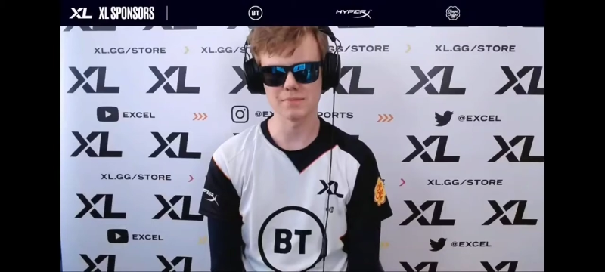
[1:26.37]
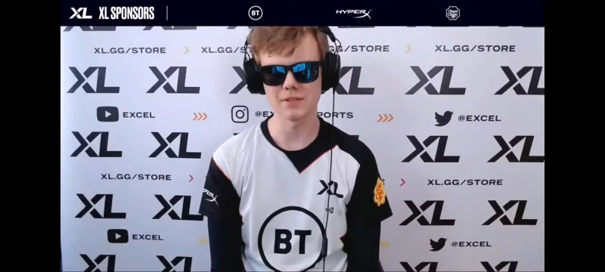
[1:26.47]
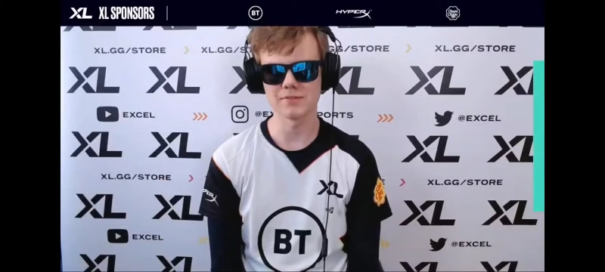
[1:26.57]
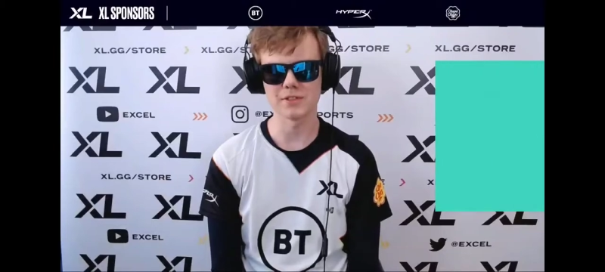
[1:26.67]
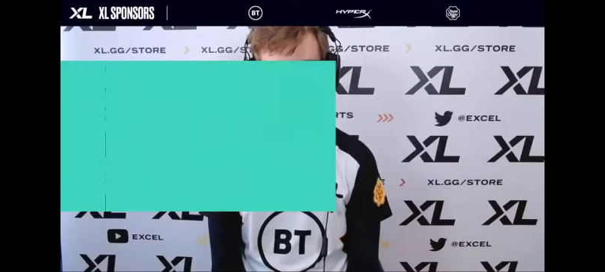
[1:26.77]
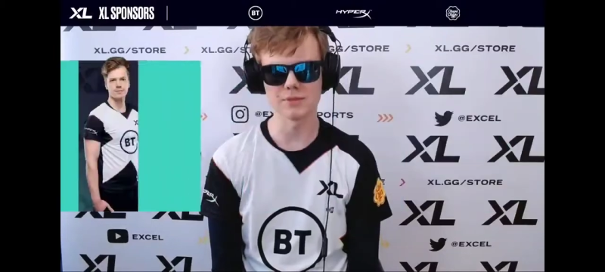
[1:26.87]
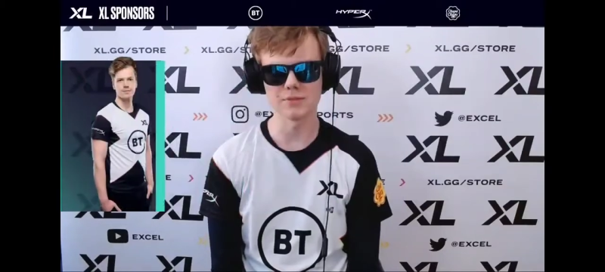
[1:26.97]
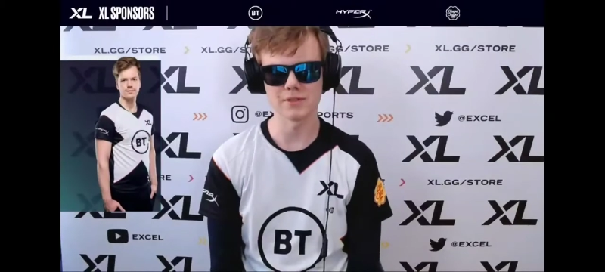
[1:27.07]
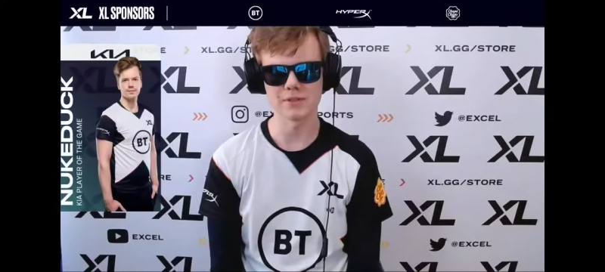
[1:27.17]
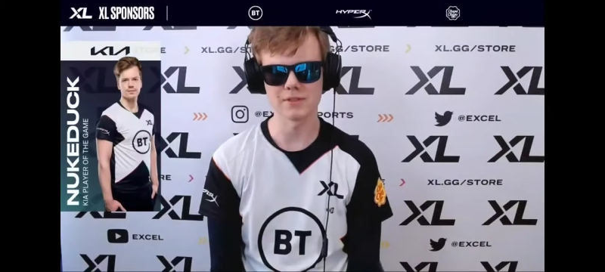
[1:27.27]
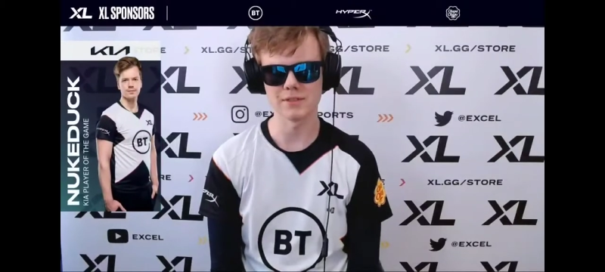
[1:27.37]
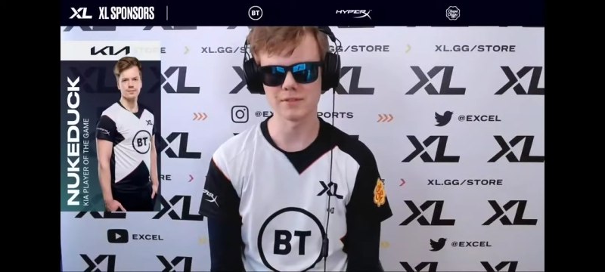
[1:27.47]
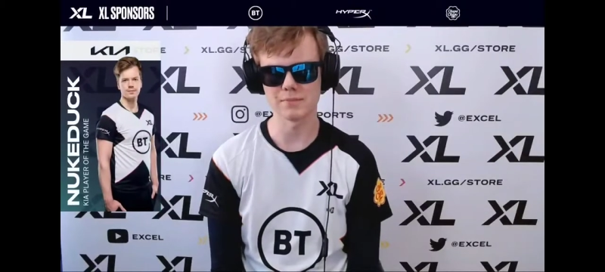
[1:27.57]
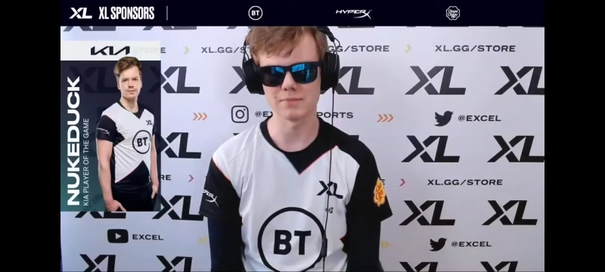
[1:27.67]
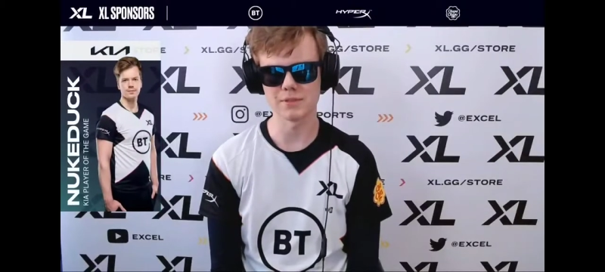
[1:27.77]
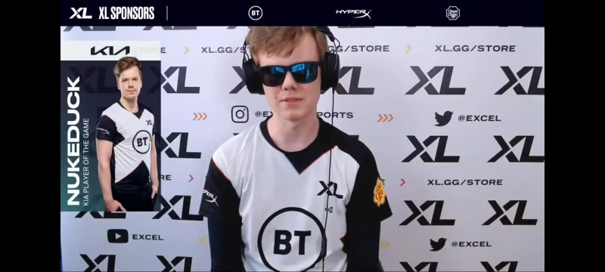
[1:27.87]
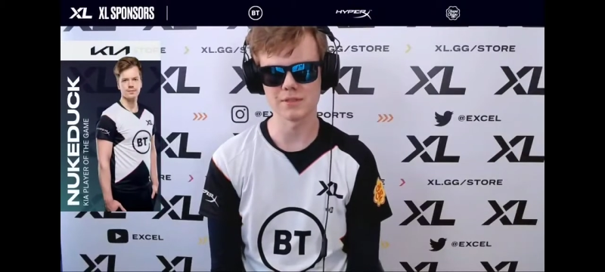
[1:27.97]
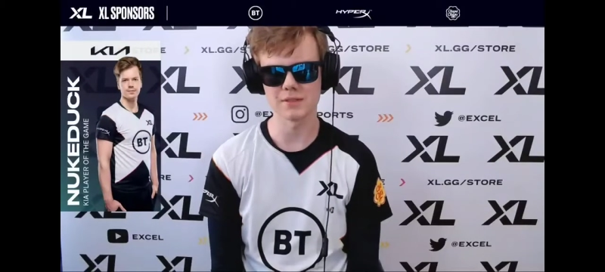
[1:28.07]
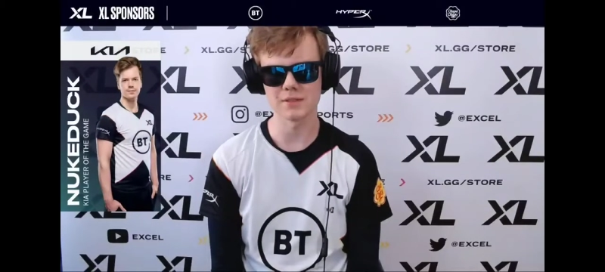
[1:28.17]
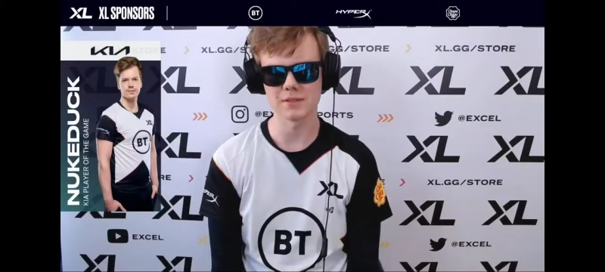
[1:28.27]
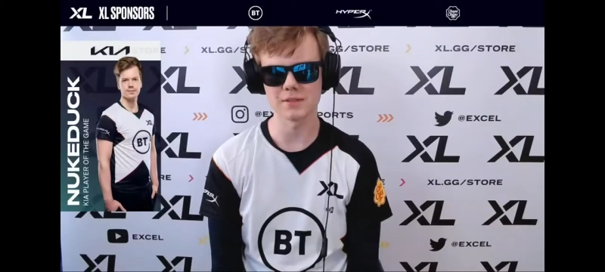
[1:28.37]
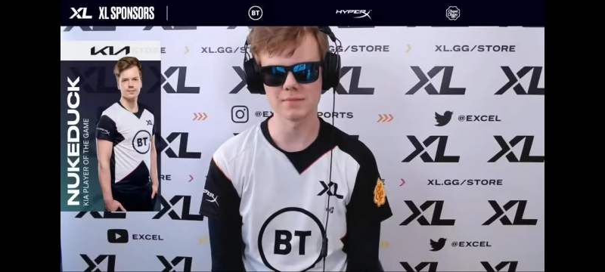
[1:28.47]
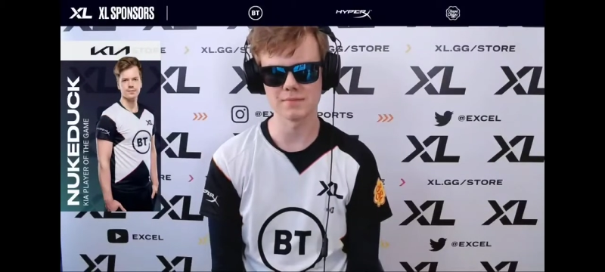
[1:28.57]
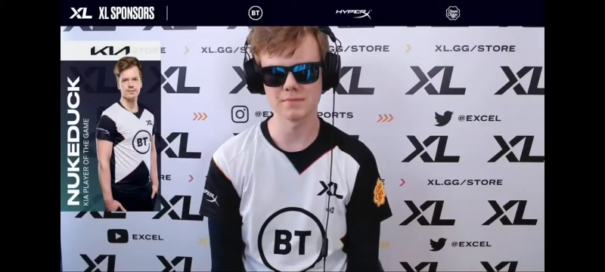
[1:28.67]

very fun to work with. He's a pretty uh,